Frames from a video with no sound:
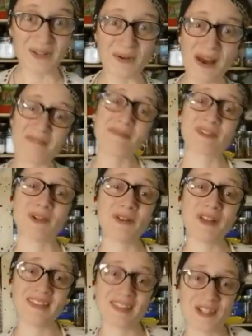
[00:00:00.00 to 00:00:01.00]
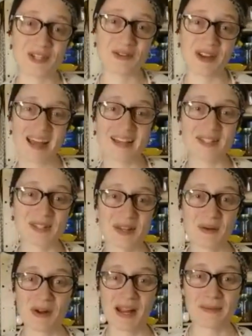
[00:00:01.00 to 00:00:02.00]
so I'm so glad that you guys
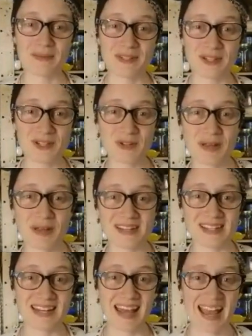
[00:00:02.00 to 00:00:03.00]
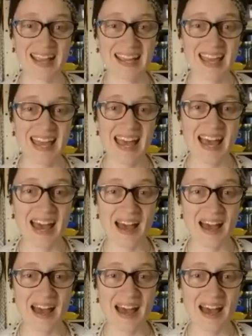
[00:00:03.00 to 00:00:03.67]
were able to join me today.